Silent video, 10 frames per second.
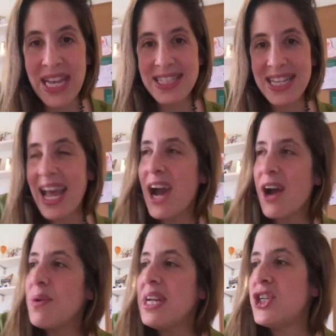it's like, how
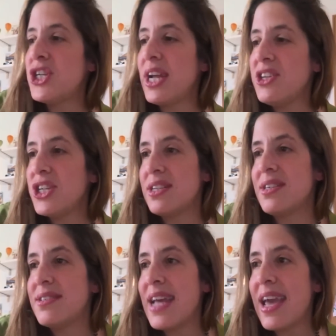do we change it to
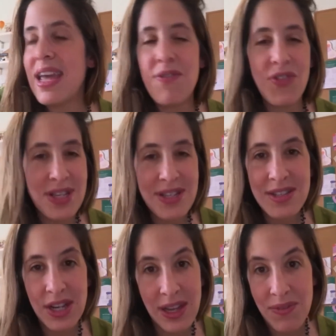say, if this is
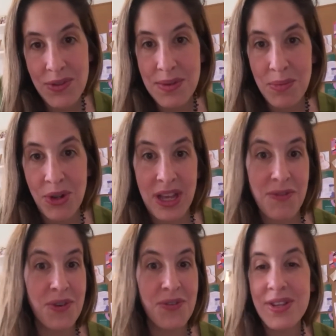going to give you some relief
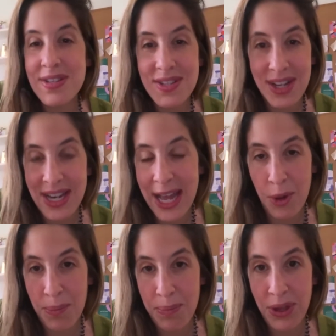or if this is going to
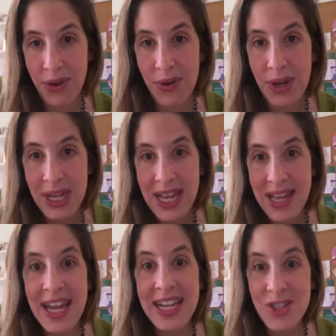help you,
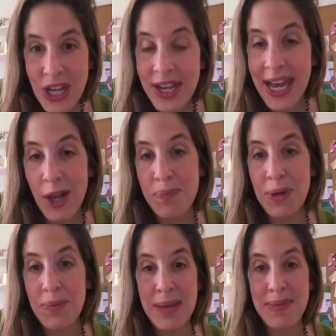then it's going to help your baby